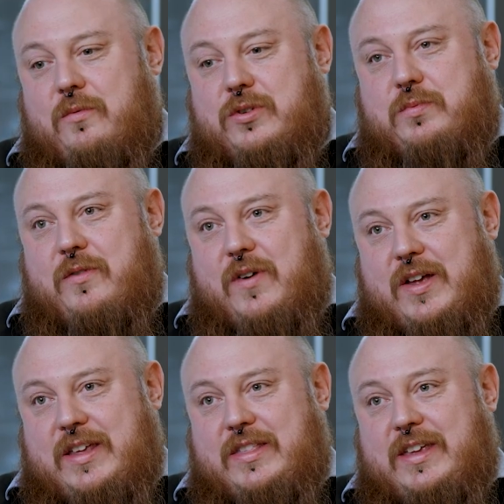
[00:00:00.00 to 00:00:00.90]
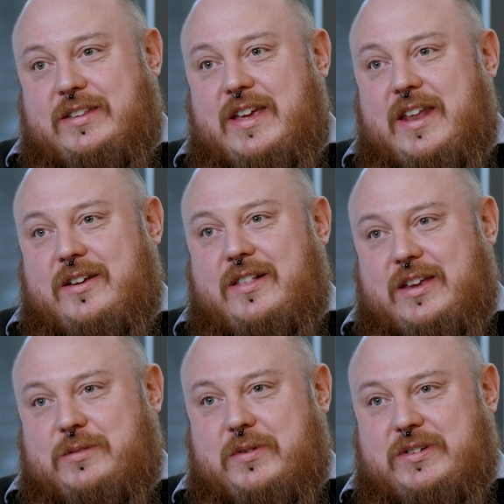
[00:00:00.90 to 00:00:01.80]
was providing the technical
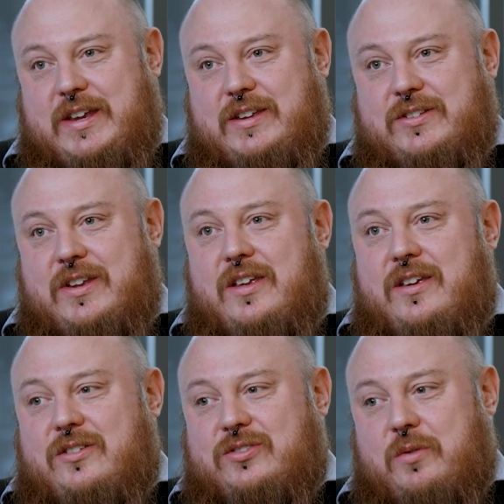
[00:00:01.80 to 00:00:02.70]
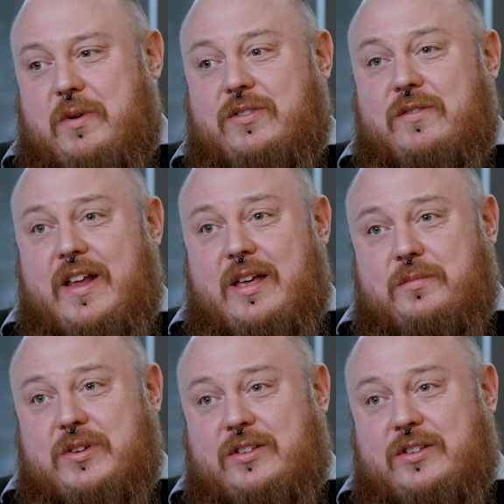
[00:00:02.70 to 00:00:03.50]
expertise. So we've developed